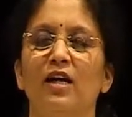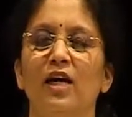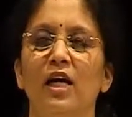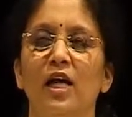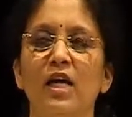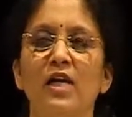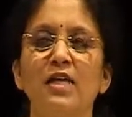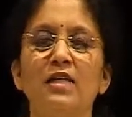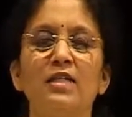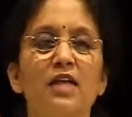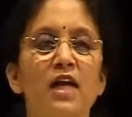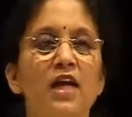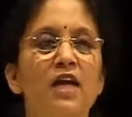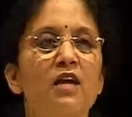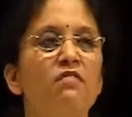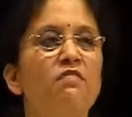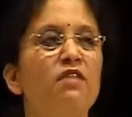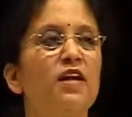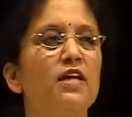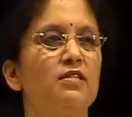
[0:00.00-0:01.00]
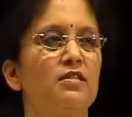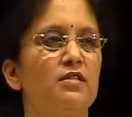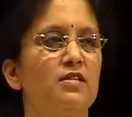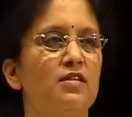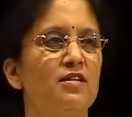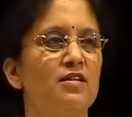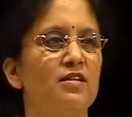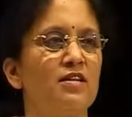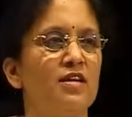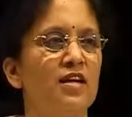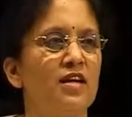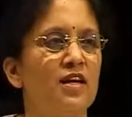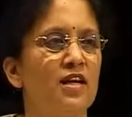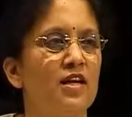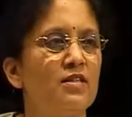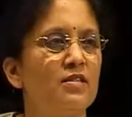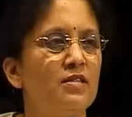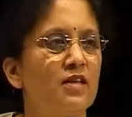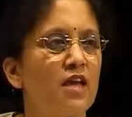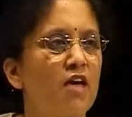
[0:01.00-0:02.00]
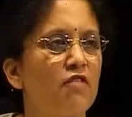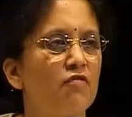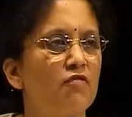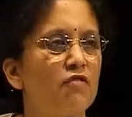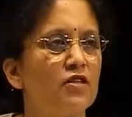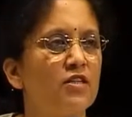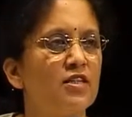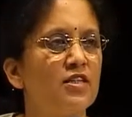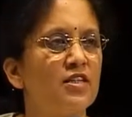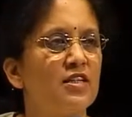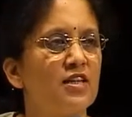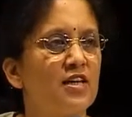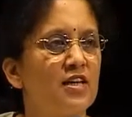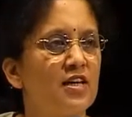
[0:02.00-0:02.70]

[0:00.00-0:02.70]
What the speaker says: he's investing his efforts,